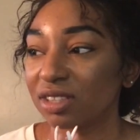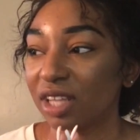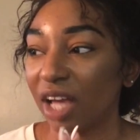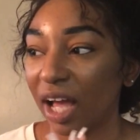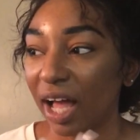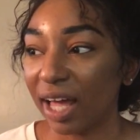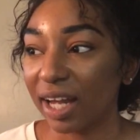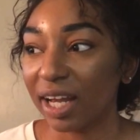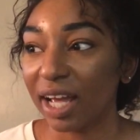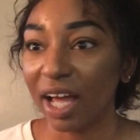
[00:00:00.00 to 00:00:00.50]

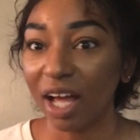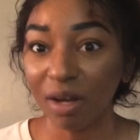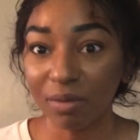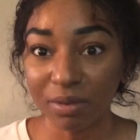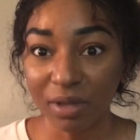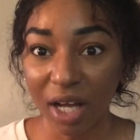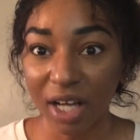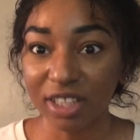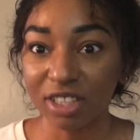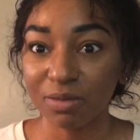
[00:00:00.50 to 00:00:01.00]
how to
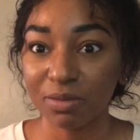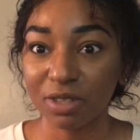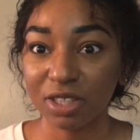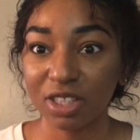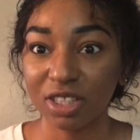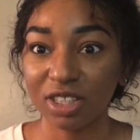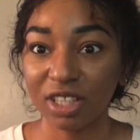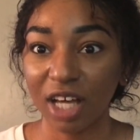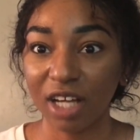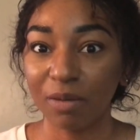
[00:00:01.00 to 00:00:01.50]
help
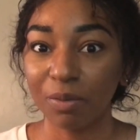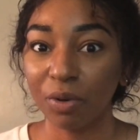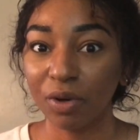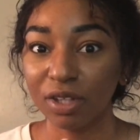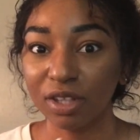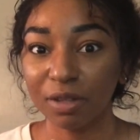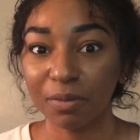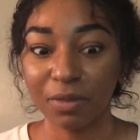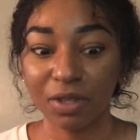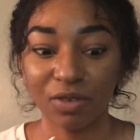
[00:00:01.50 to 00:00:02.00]
customers, how to
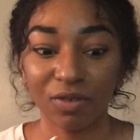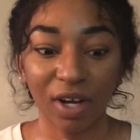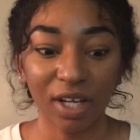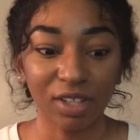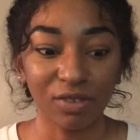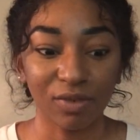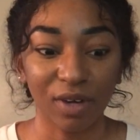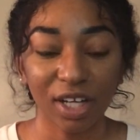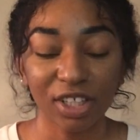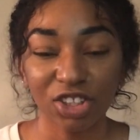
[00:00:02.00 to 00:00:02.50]
point them in the
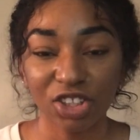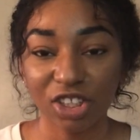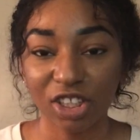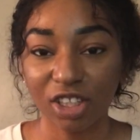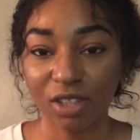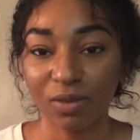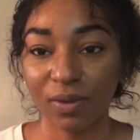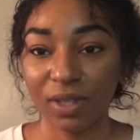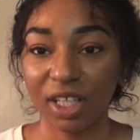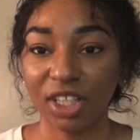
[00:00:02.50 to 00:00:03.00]
right
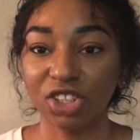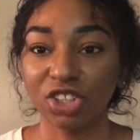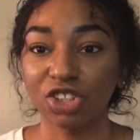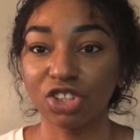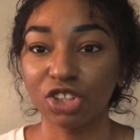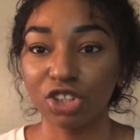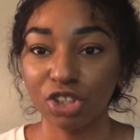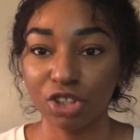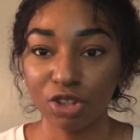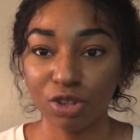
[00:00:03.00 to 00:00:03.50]
direction, what they
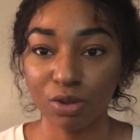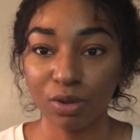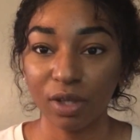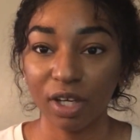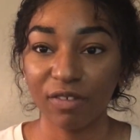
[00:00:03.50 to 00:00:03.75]
should do.